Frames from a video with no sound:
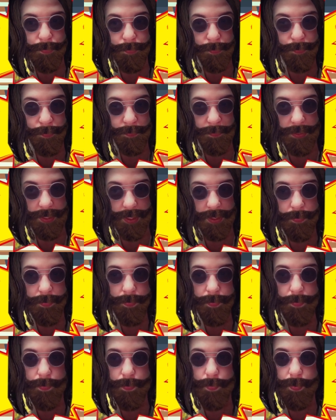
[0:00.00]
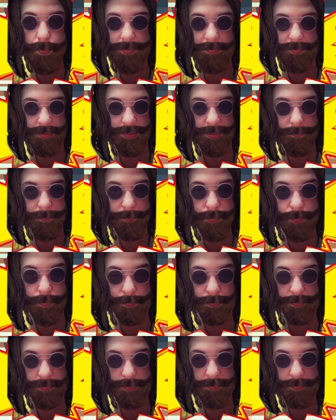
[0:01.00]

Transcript: you know what I am doing?